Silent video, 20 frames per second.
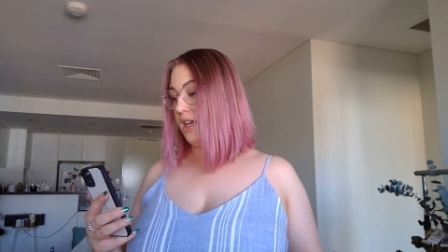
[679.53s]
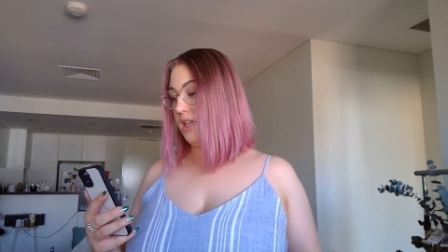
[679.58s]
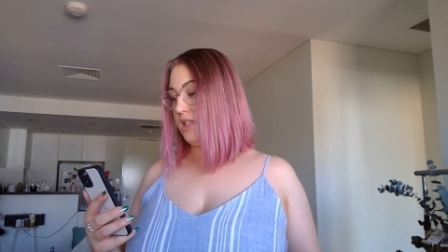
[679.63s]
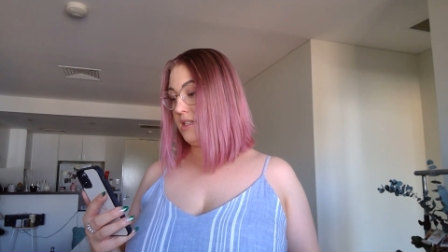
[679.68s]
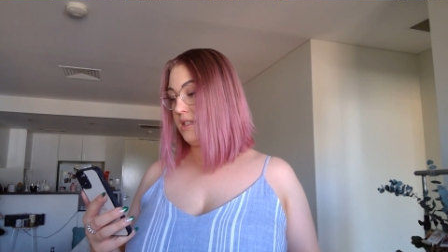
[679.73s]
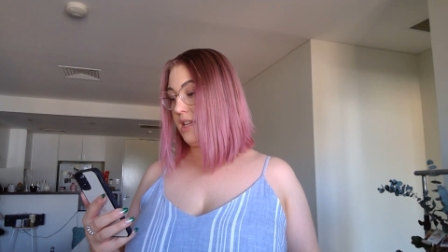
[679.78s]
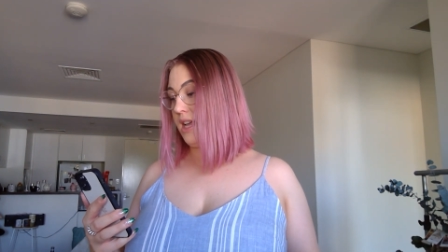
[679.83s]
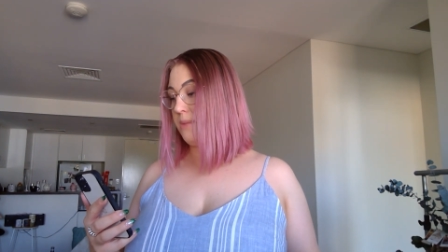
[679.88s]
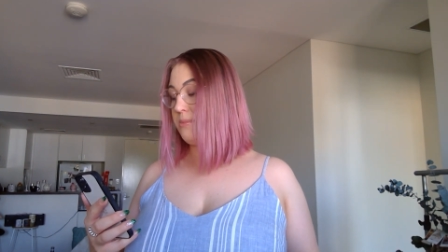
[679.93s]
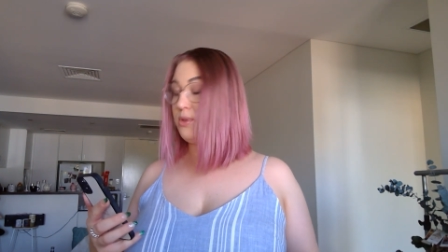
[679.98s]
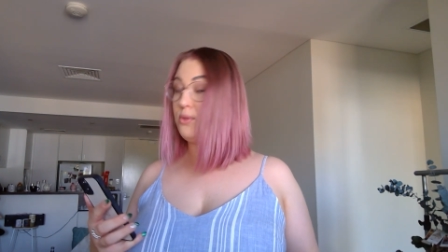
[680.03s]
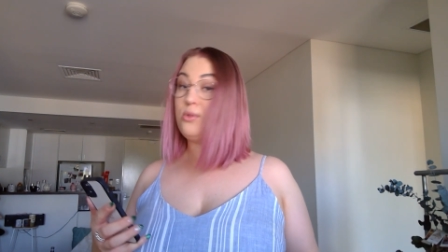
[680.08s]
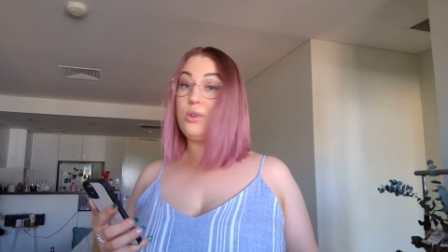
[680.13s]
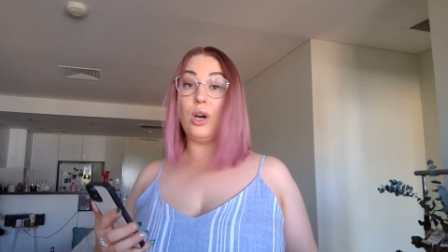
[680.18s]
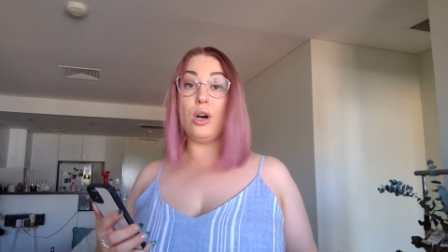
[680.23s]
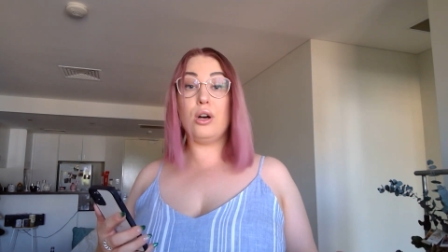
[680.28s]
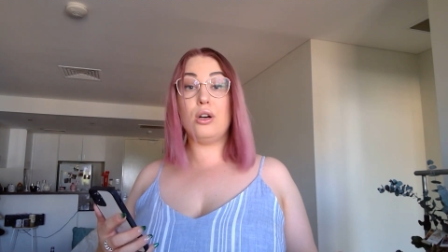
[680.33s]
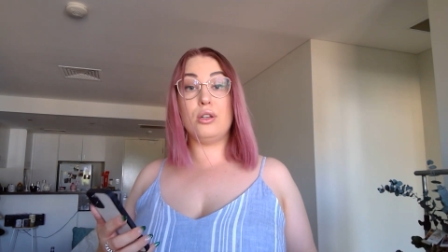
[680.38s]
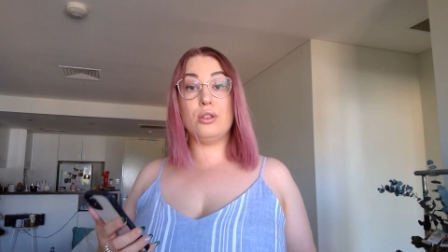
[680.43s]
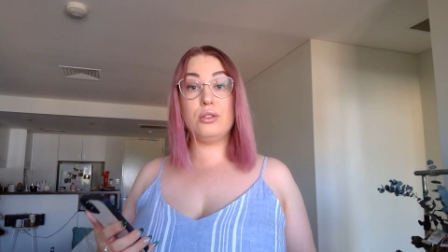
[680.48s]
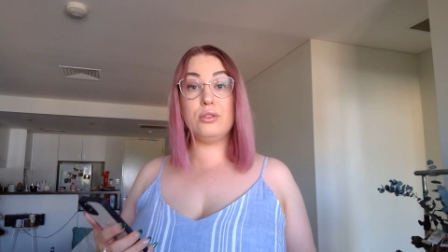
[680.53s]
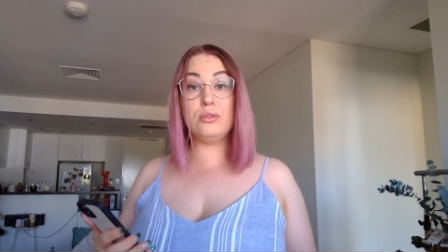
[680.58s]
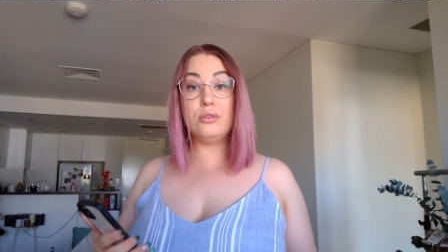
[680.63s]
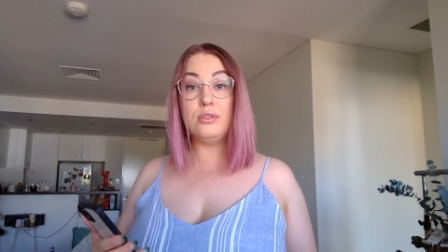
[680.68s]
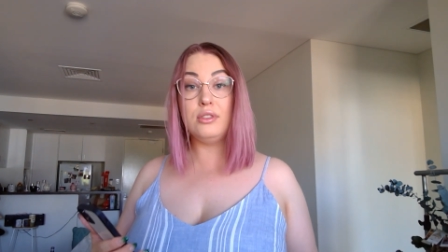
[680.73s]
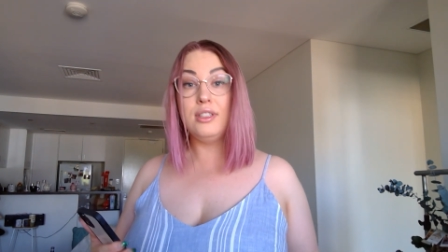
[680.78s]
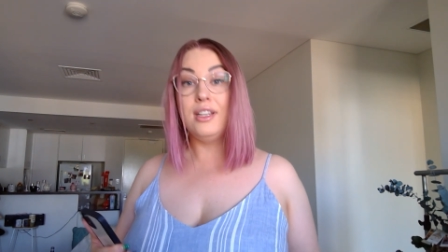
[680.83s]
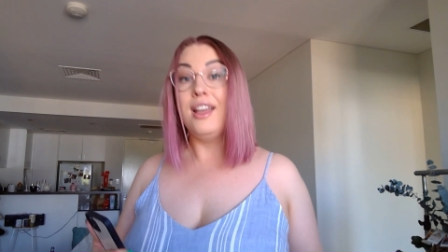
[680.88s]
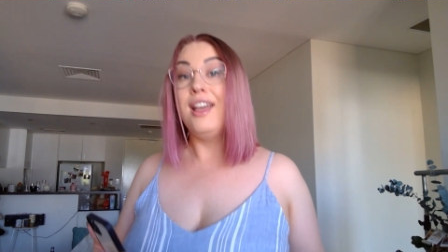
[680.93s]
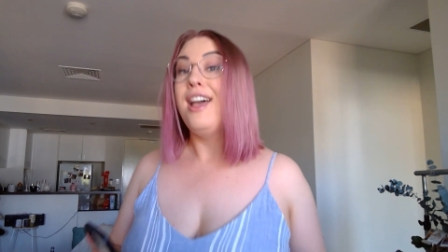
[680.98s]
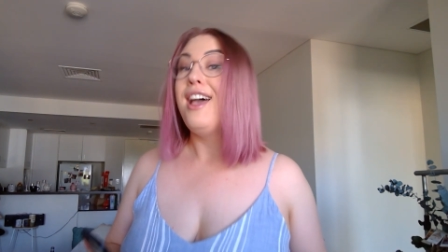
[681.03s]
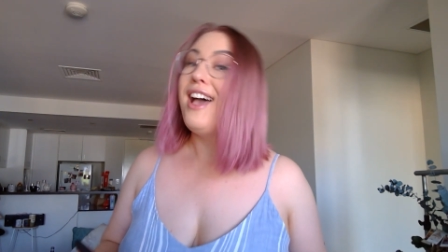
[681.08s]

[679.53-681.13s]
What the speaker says: it's time to go.